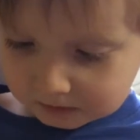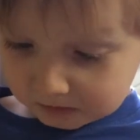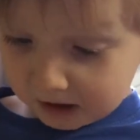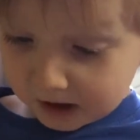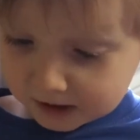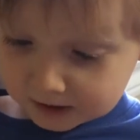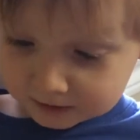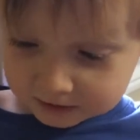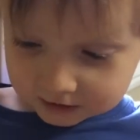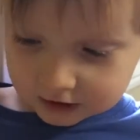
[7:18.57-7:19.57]
Red,
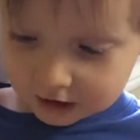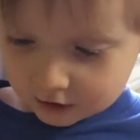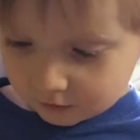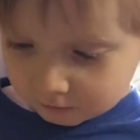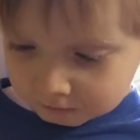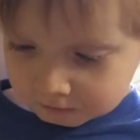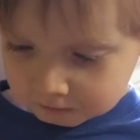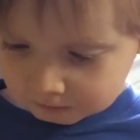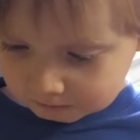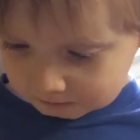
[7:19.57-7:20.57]
yellow,
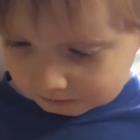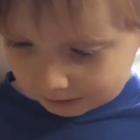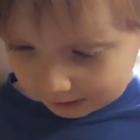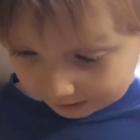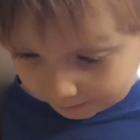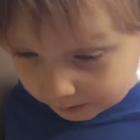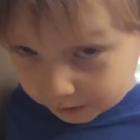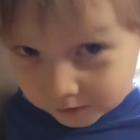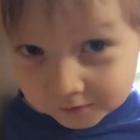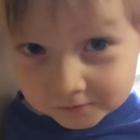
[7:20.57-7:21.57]
black and blue.